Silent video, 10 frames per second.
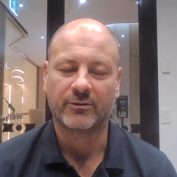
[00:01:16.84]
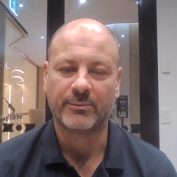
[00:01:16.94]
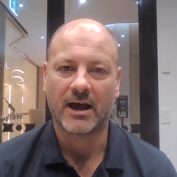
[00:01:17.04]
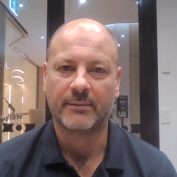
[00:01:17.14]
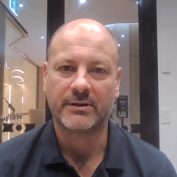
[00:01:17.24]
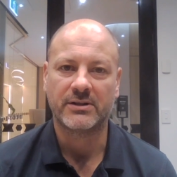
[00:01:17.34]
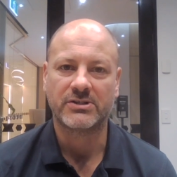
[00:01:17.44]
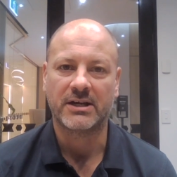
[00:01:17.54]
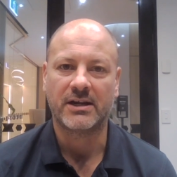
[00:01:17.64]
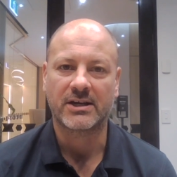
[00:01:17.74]
from the R B N
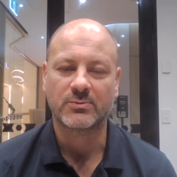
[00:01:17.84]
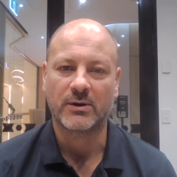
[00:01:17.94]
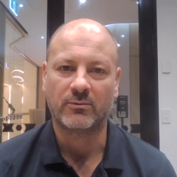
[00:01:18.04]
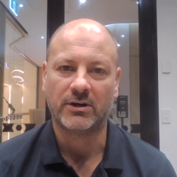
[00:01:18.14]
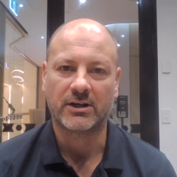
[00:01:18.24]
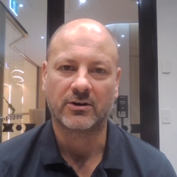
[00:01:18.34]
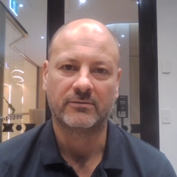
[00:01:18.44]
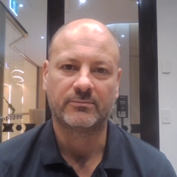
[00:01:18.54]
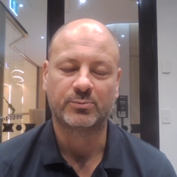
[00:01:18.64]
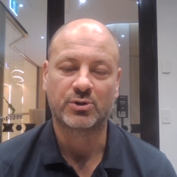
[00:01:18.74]
Z next week, really kind of
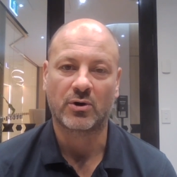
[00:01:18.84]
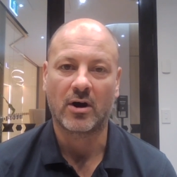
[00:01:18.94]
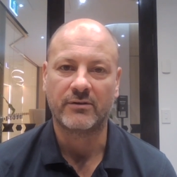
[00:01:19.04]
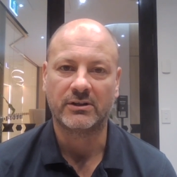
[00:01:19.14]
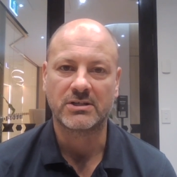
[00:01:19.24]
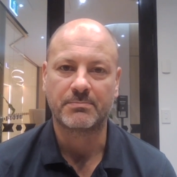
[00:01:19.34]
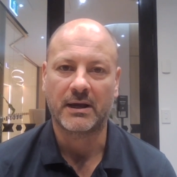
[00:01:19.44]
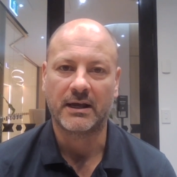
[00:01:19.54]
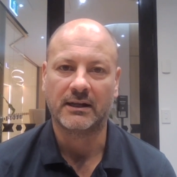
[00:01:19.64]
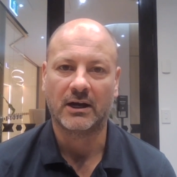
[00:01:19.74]
driving this
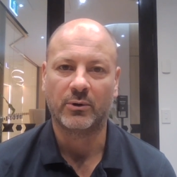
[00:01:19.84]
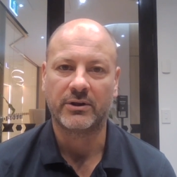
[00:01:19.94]
pair lower